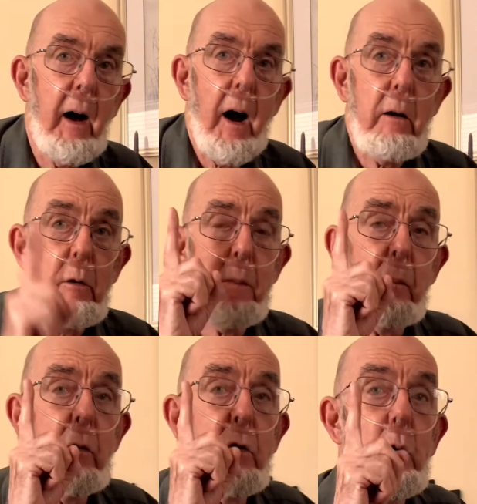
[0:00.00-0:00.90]
I
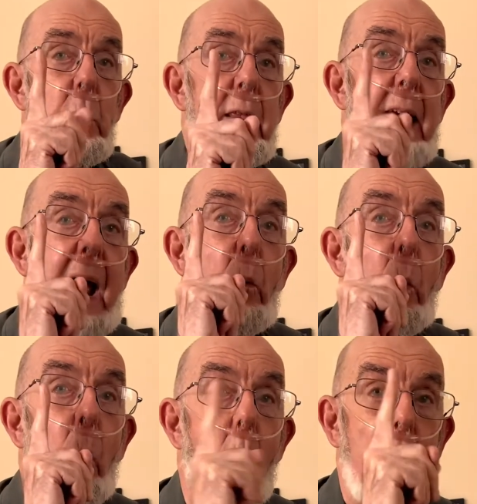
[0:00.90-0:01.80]
remember doing that
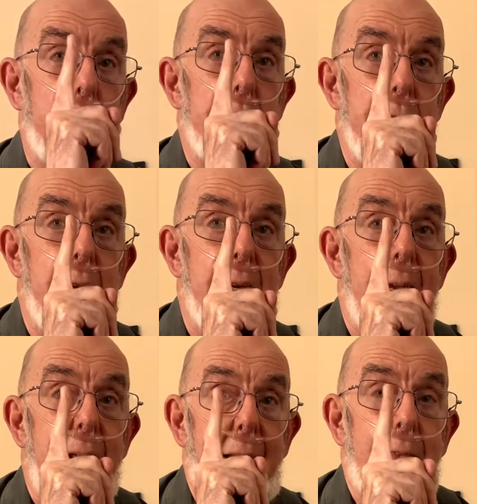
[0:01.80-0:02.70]
once.
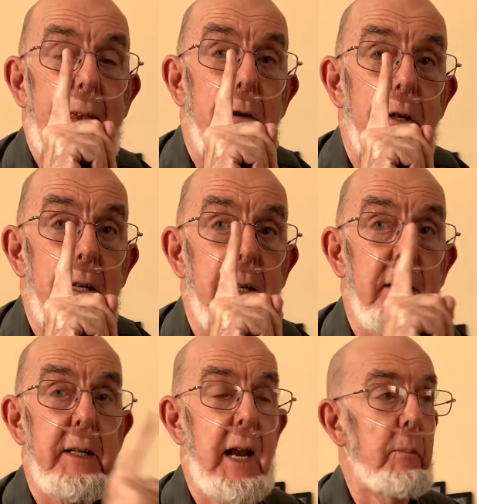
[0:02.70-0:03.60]
And here's the
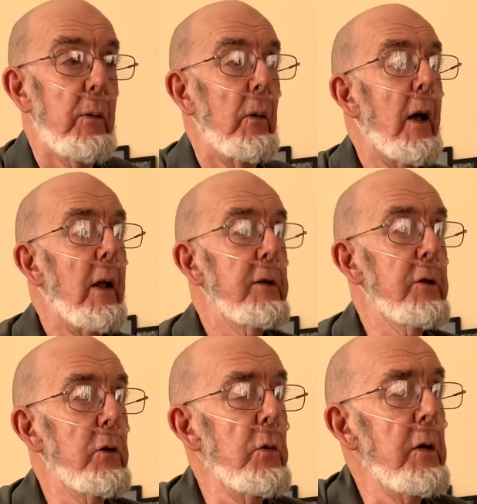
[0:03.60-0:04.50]
example.
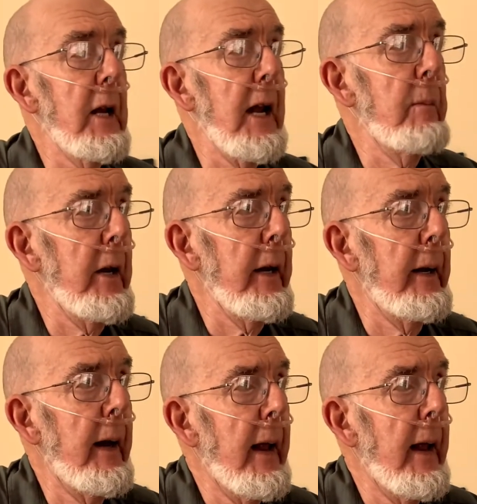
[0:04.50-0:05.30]
Student came in